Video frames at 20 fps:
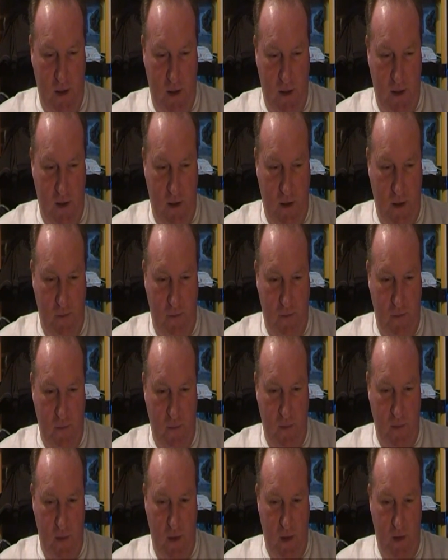if
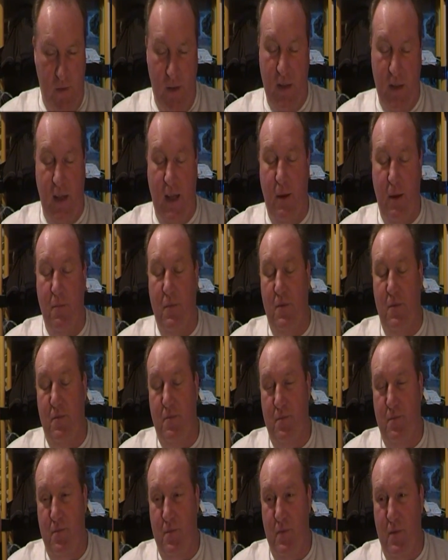it didn't happen?